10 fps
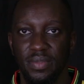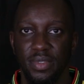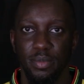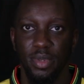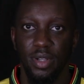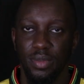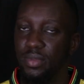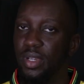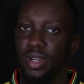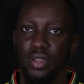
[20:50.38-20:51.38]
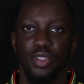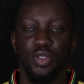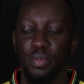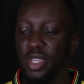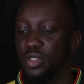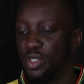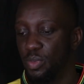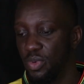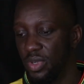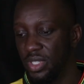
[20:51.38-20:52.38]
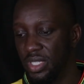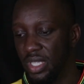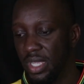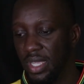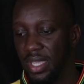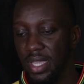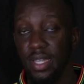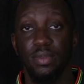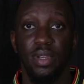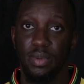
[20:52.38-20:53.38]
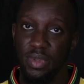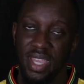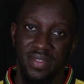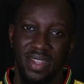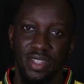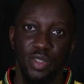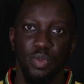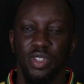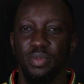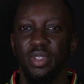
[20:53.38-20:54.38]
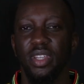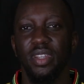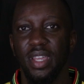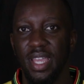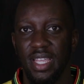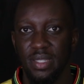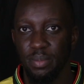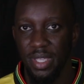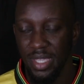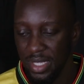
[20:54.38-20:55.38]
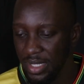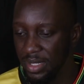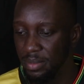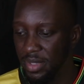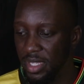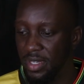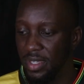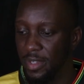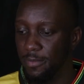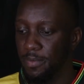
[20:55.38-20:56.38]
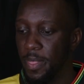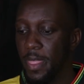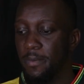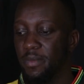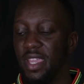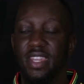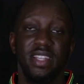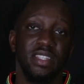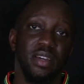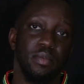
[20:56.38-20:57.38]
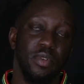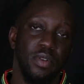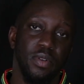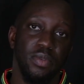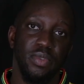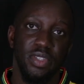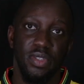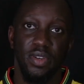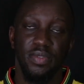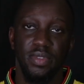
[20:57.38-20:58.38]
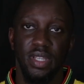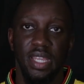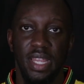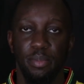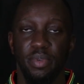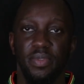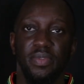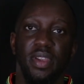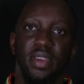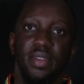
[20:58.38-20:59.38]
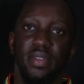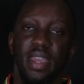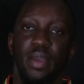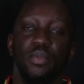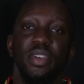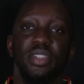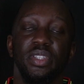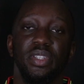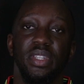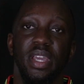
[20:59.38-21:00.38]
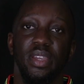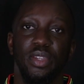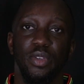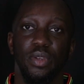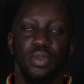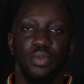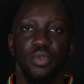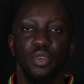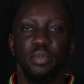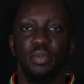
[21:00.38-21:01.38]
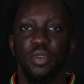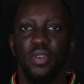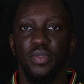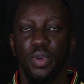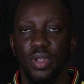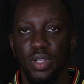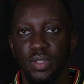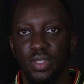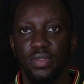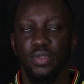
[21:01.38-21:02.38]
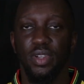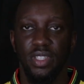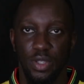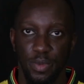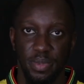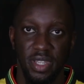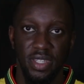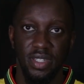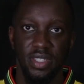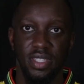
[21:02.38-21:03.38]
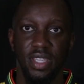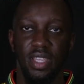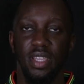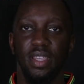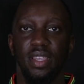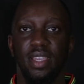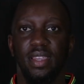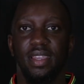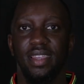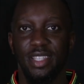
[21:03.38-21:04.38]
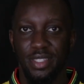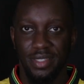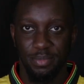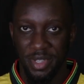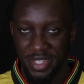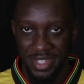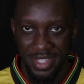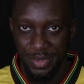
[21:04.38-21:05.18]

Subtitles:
football are two major sports, and we have other sports. They're not as big, and Ghanaians are more reserved, and I wish that we'll be more vocal to voice our opinions, especially